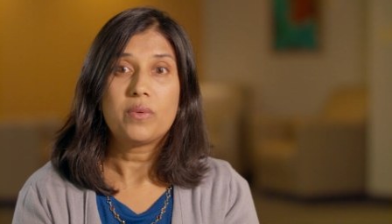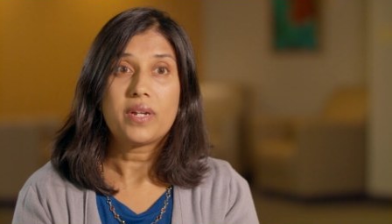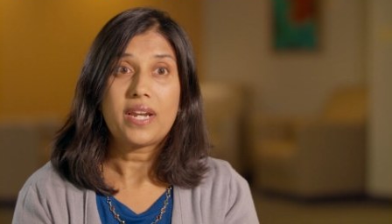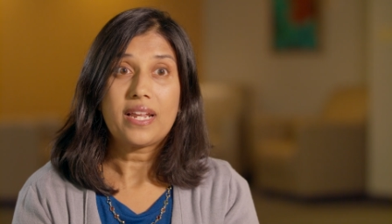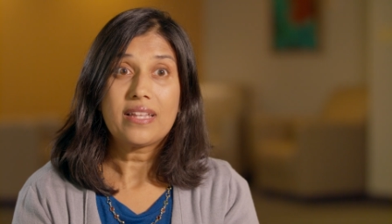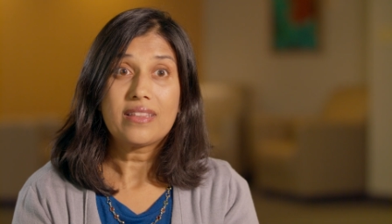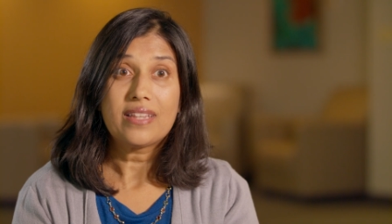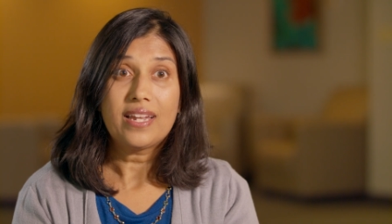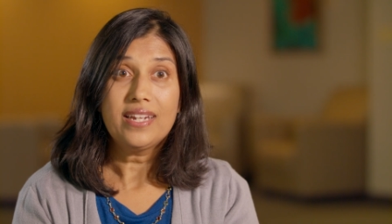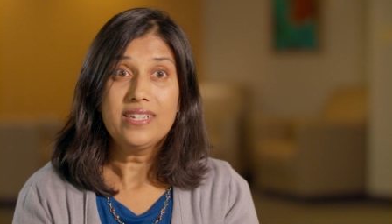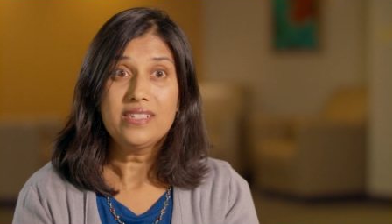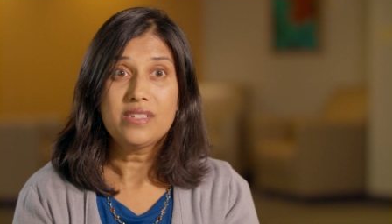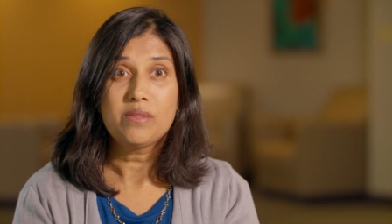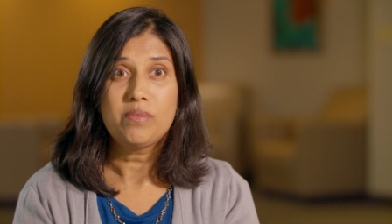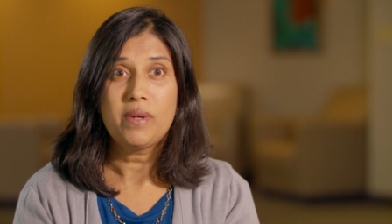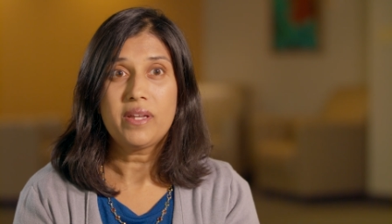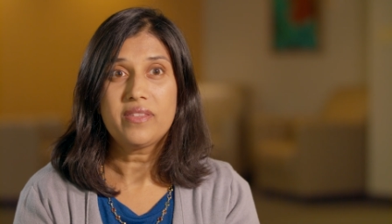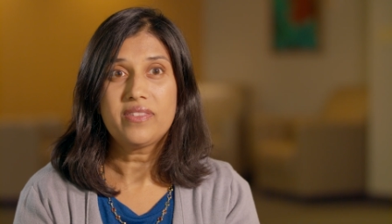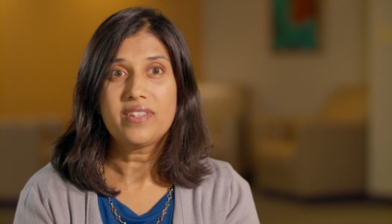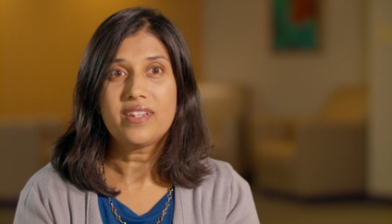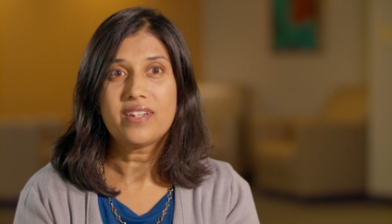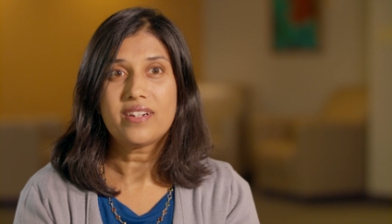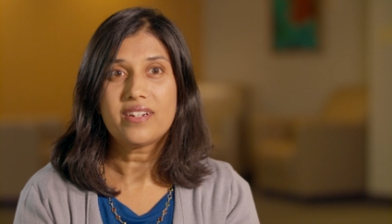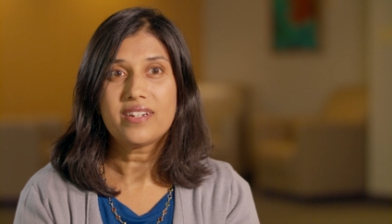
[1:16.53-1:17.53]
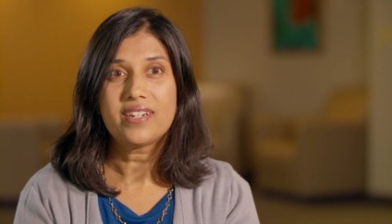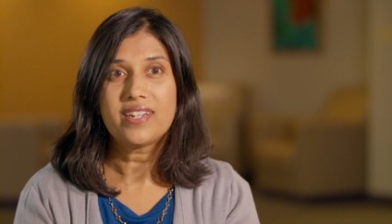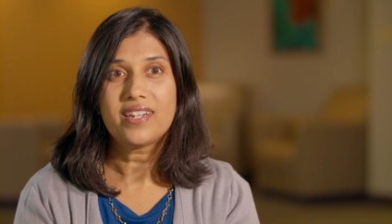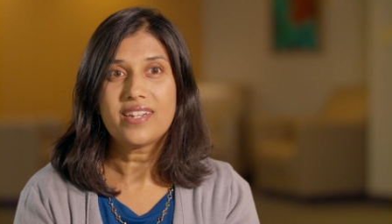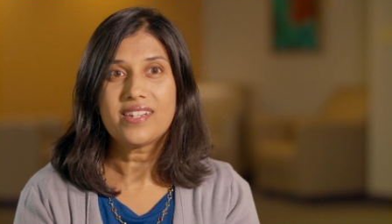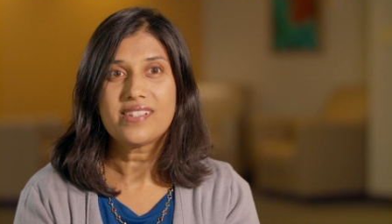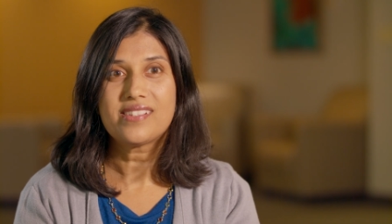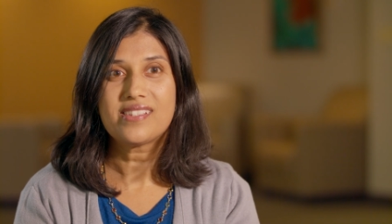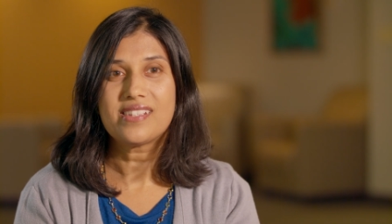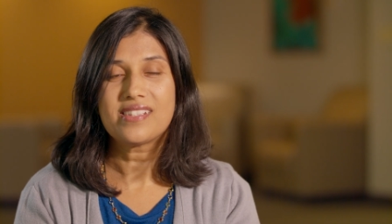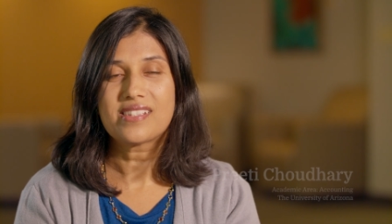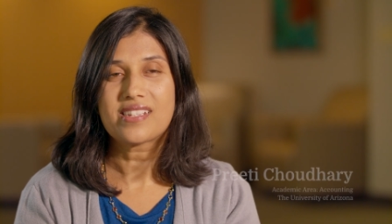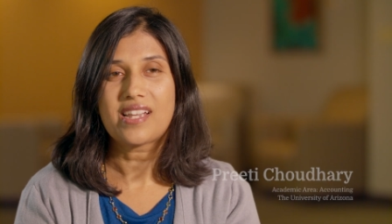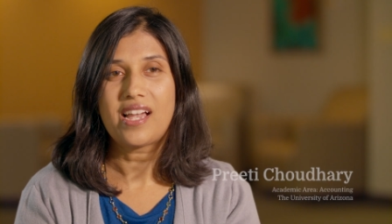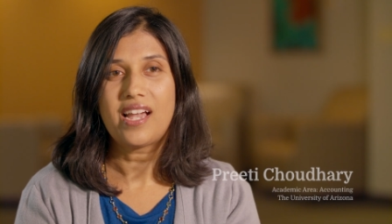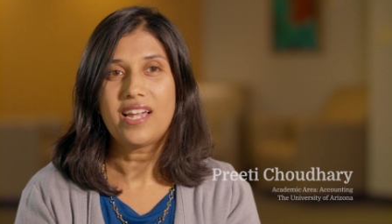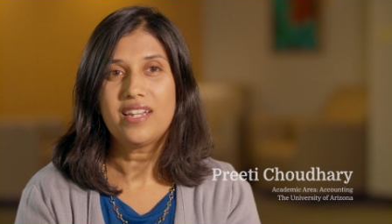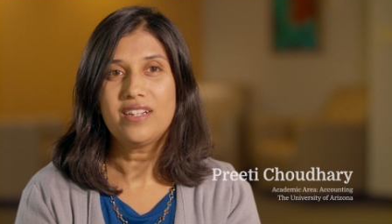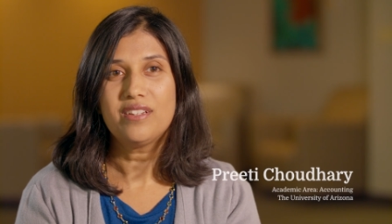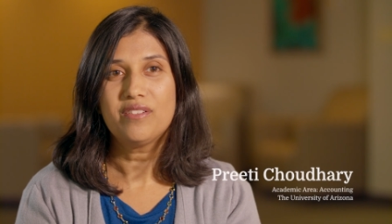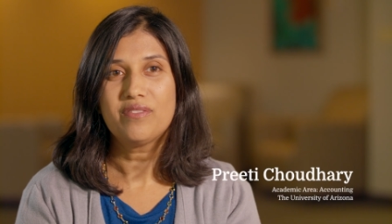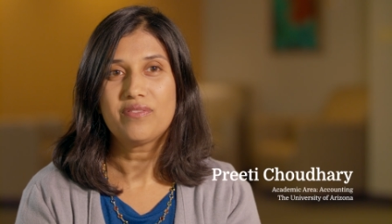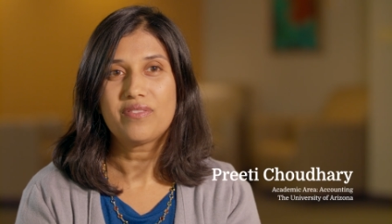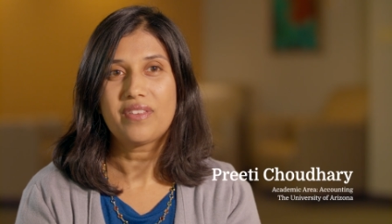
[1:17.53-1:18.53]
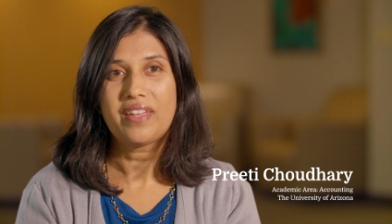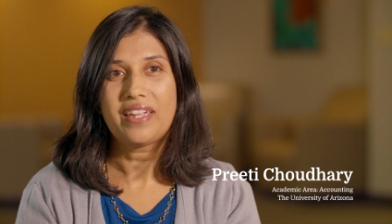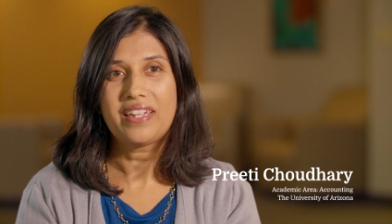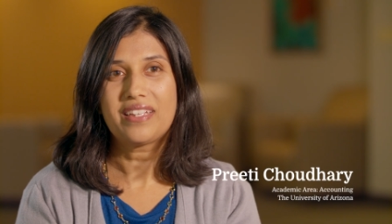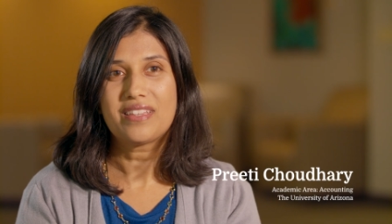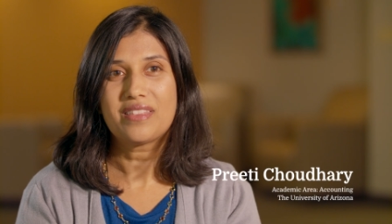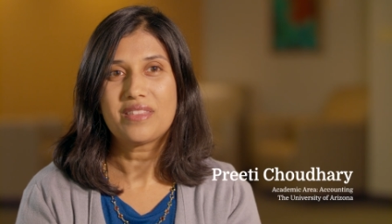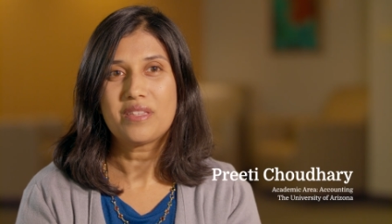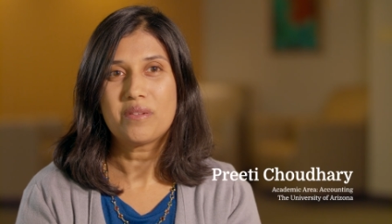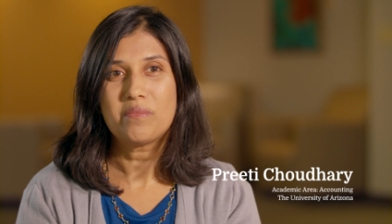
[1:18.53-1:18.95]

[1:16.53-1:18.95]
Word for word: What I liked about the area is it's kind of like